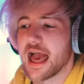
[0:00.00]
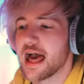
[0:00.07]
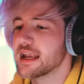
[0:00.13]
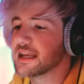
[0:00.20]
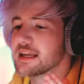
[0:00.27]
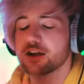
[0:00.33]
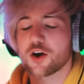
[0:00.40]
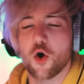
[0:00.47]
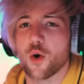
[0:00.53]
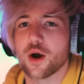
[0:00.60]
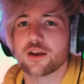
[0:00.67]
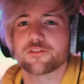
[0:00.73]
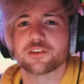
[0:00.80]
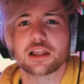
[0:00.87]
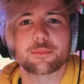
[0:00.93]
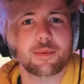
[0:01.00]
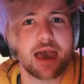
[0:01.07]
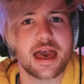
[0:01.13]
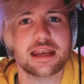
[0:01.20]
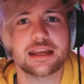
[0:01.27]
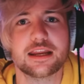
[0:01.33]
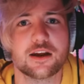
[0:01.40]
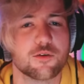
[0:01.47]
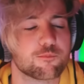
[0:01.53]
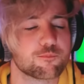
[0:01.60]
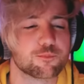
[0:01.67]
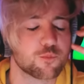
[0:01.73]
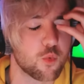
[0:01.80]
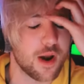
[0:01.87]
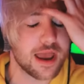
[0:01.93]
Any coin flip, any
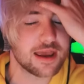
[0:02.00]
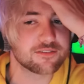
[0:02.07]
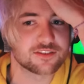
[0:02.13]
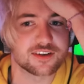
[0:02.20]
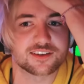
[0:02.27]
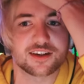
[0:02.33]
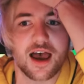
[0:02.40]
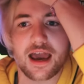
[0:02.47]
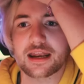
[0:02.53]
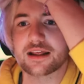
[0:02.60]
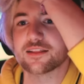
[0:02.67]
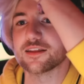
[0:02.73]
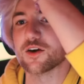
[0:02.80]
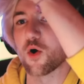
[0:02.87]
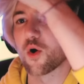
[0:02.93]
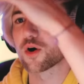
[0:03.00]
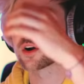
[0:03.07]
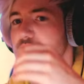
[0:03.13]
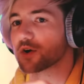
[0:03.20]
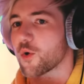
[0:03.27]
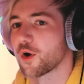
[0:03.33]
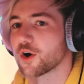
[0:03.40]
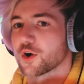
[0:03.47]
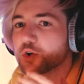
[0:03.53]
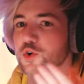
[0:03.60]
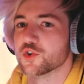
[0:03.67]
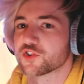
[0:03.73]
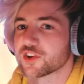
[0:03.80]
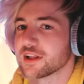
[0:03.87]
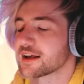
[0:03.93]
way of deciding the order or
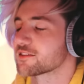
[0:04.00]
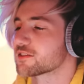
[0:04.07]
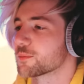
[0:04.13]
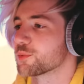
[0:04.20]
who selects the